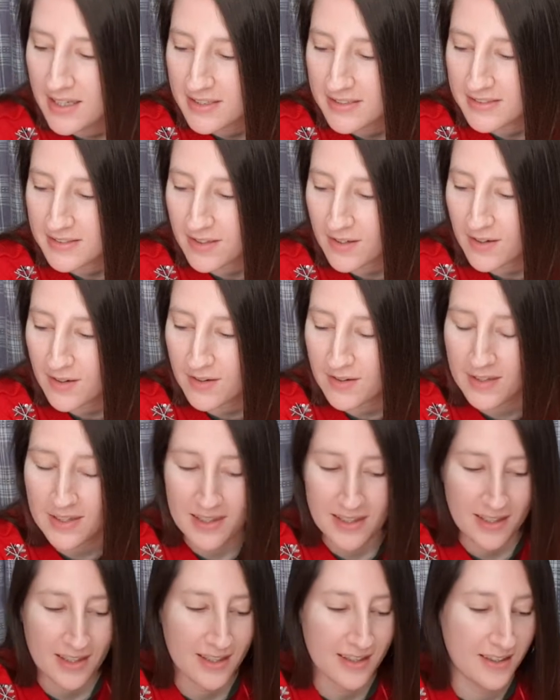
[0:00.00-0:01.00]
So
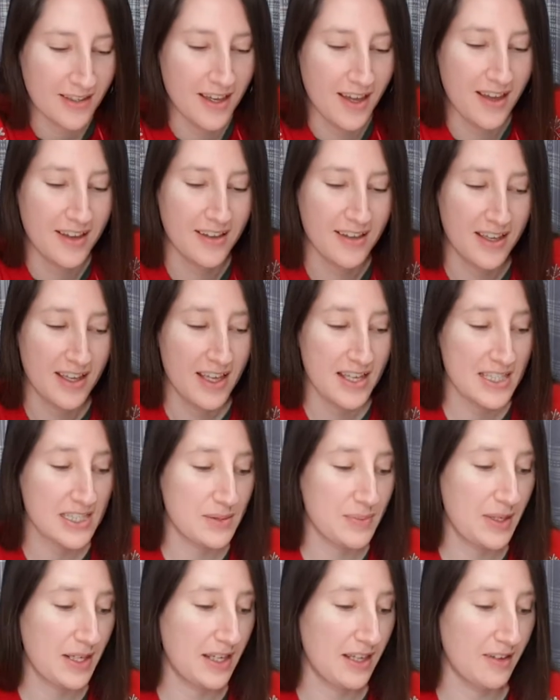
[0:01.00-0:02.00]
yeah,
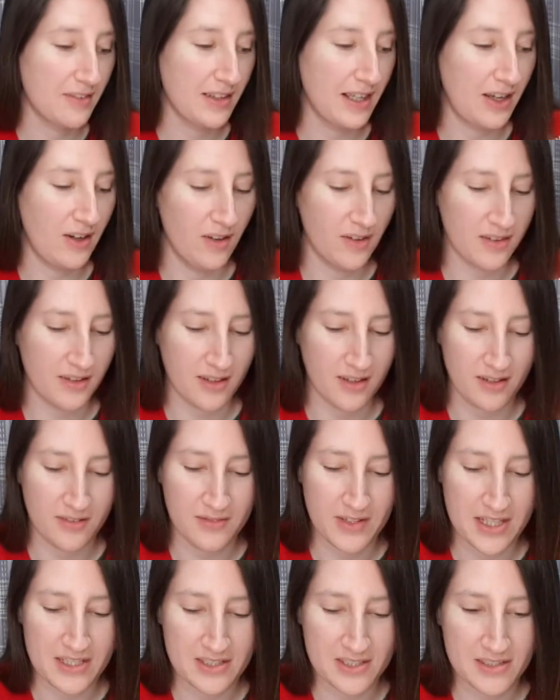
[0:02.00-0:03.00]
speaking of all the
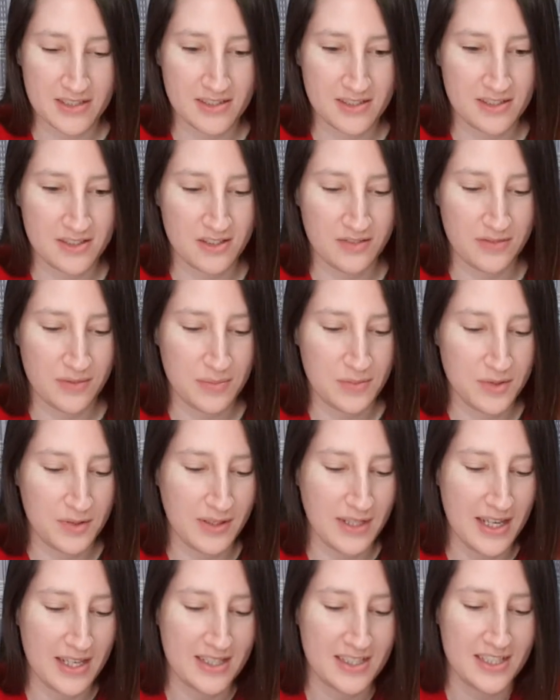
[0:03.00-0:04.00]
conventions and stuff I'm
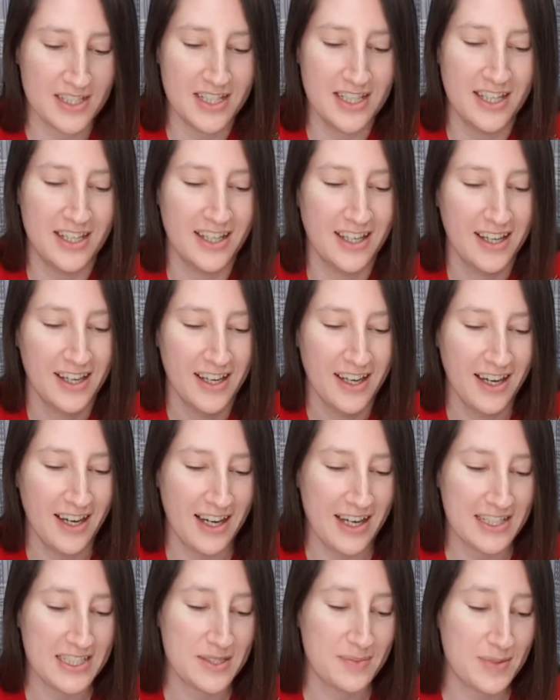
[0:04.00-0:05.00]
doing next year,
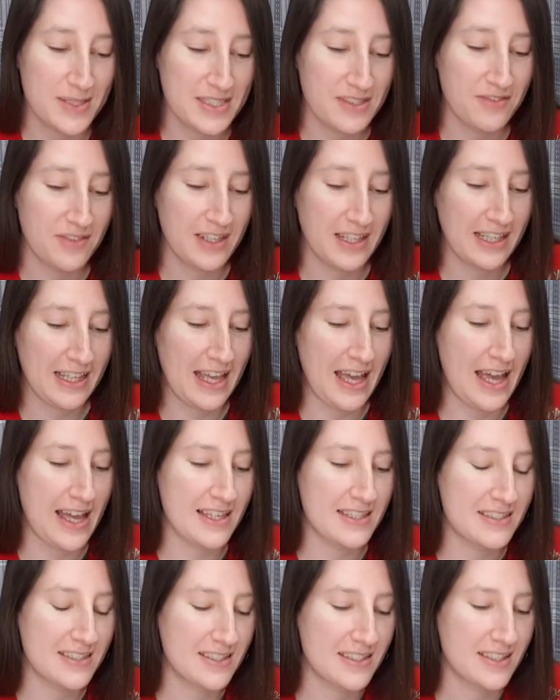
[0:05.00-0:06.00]
I specifically
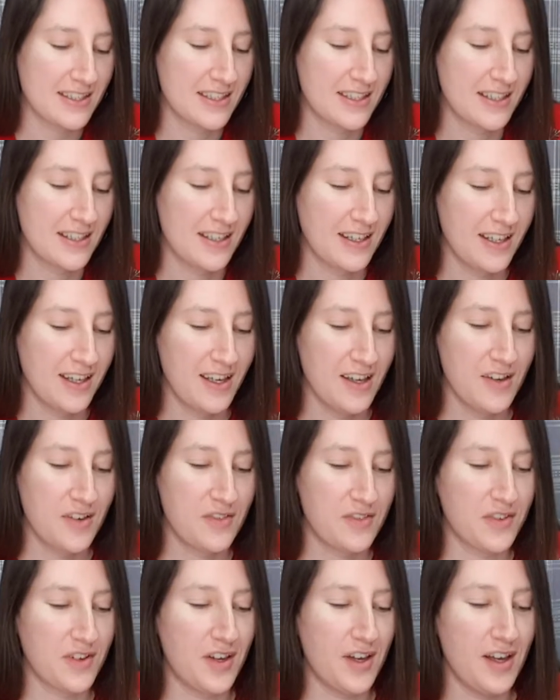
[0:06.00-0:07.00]
asked
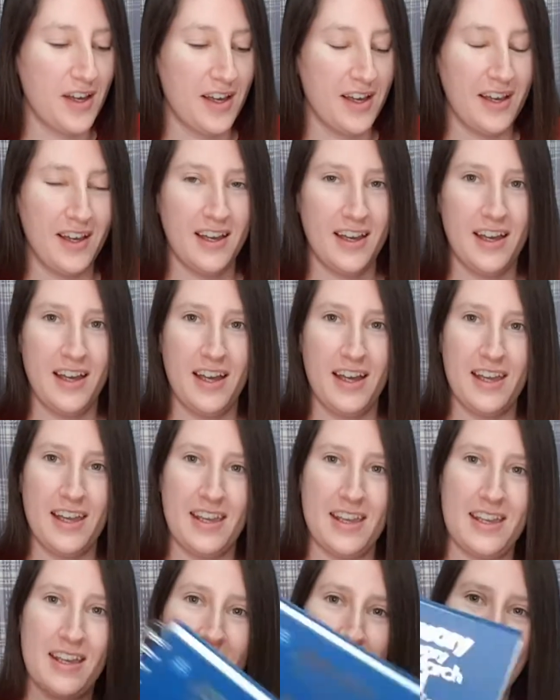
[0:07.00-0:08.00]
for
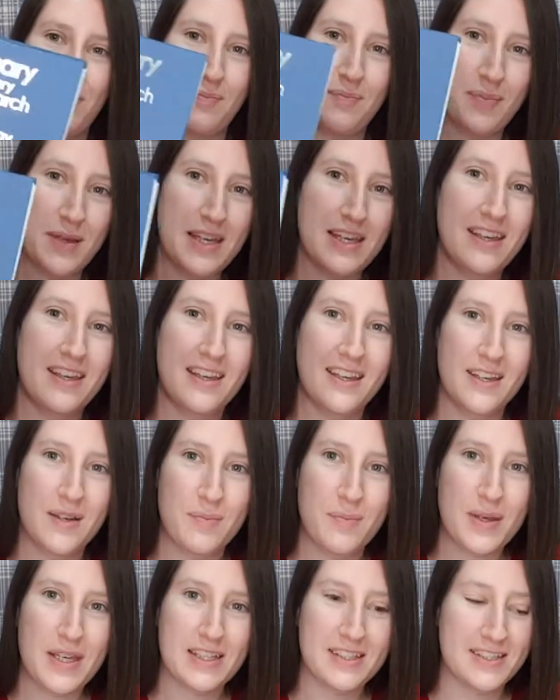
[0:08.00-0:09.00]
a
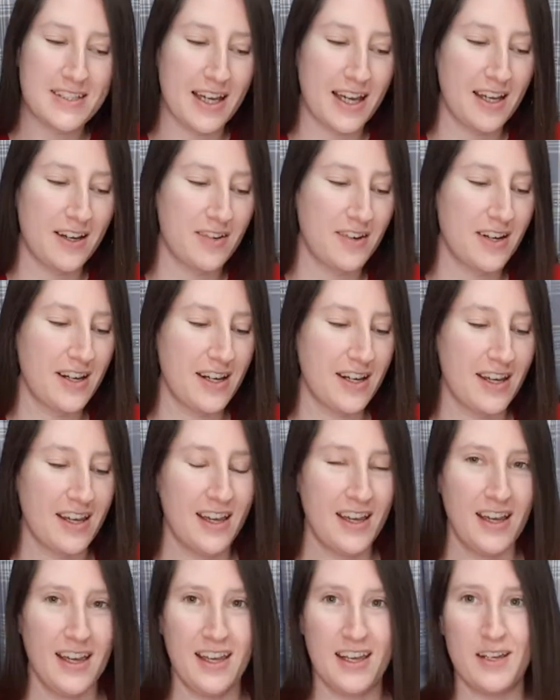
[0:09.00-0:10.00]
big diary
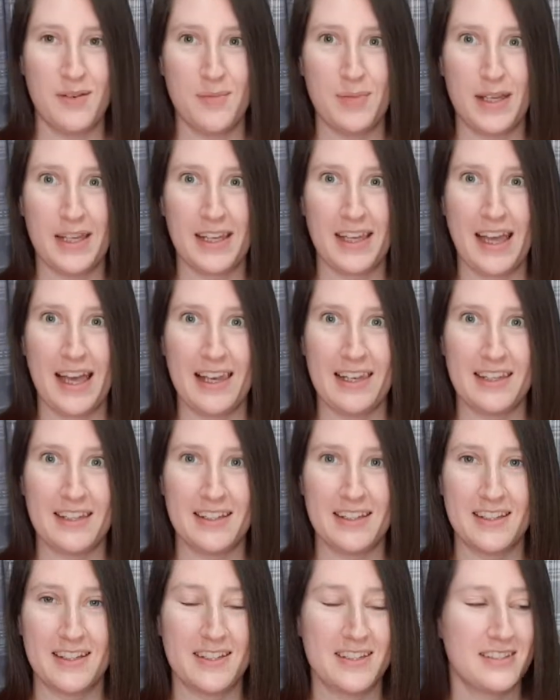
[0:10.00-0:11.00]
and a big
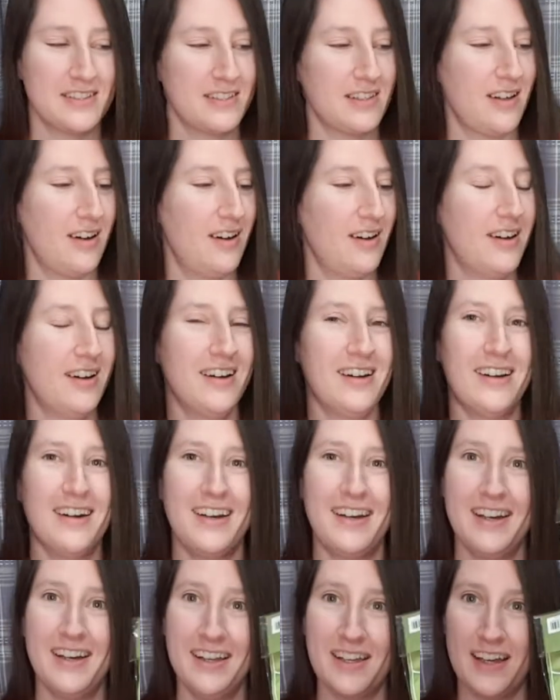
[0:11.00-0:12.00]
calendar, so
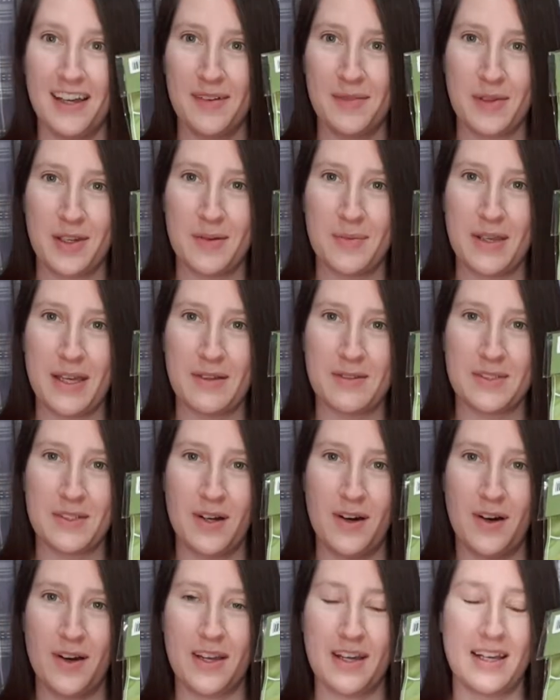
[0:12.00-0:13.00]
I'm going to be able to
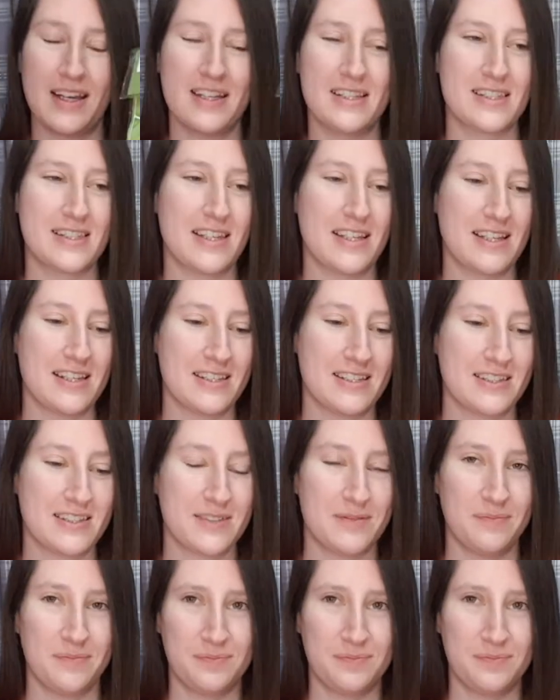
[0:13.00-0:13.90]
organise things